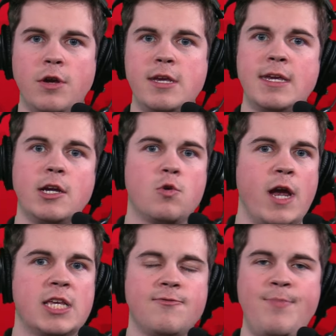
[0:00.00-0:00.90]
He can get
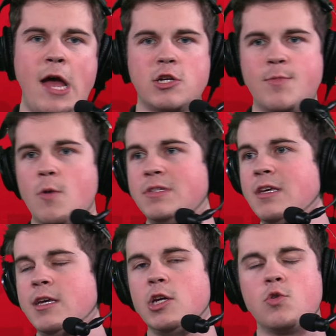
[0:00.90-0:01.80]
grace from Patrick Mahomes. He
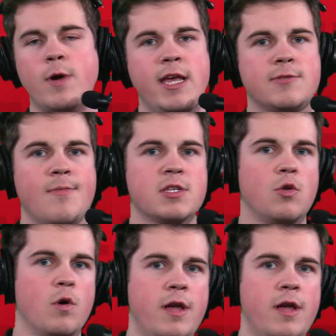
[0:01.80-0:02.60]
can get grace from his lawyer.